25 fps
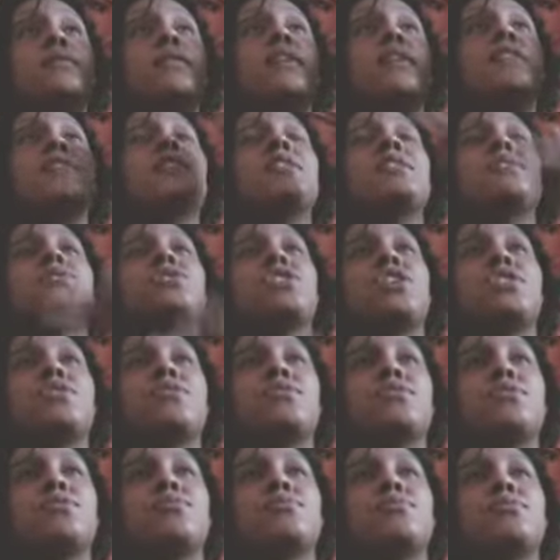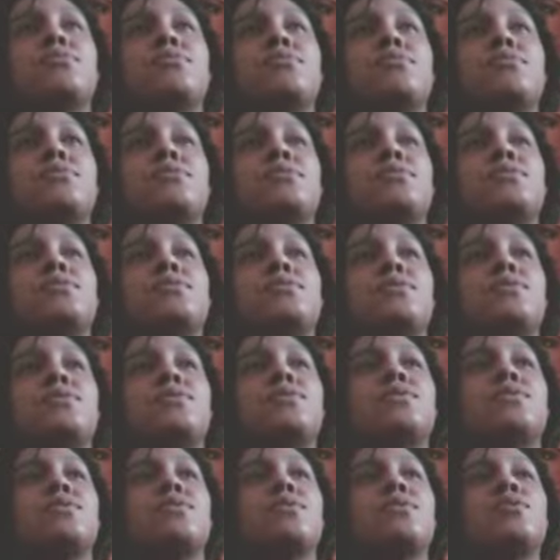loving each other through
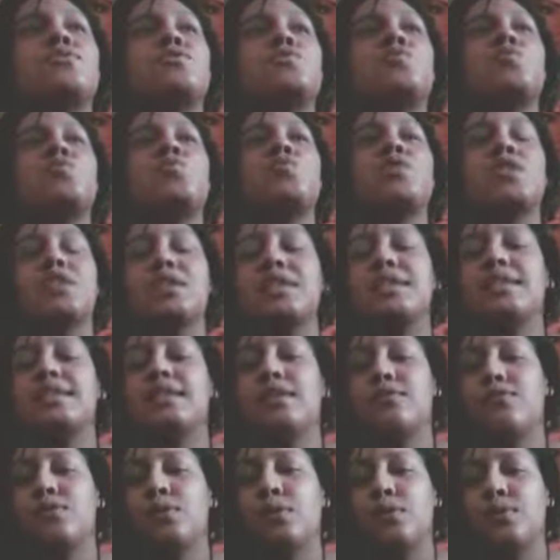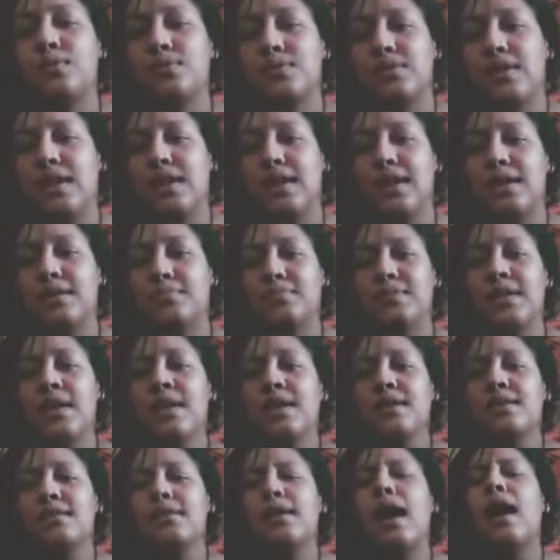those really difficult times,
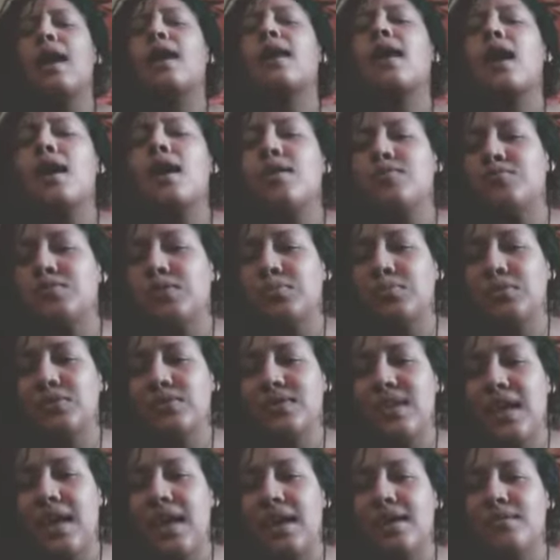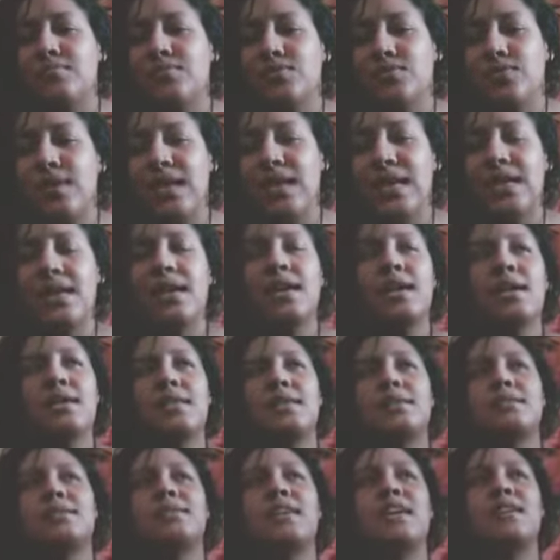the uncomfortable times, right?
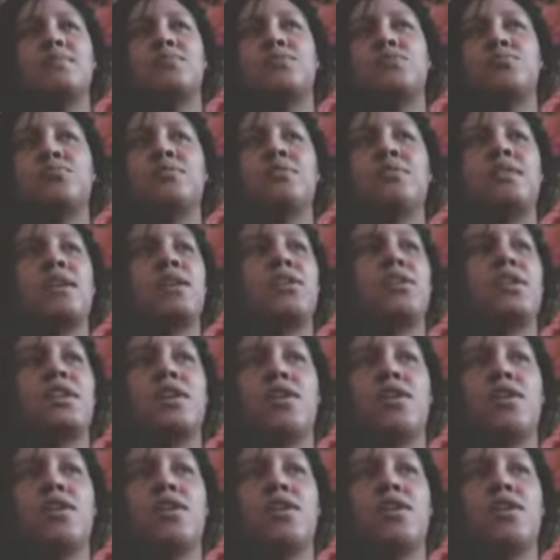These times that are